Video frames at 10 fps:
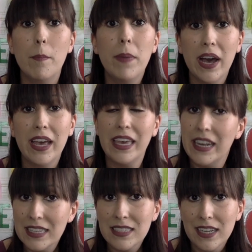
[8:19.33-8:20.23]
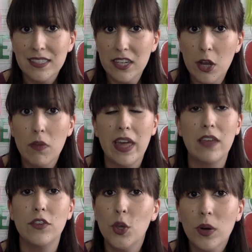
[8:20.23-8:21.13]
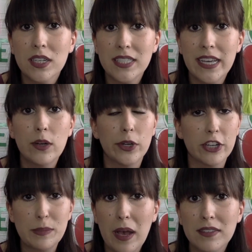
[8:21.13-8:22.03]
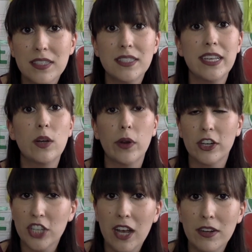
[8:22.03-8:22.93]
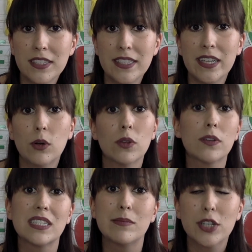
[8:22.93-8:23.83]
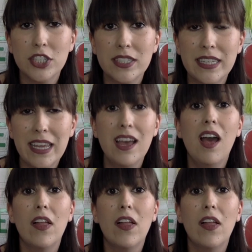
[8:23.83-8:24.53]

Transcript: But it is nice to know that if you are sick or your spouse is sick or your child is sick or there is an emergency,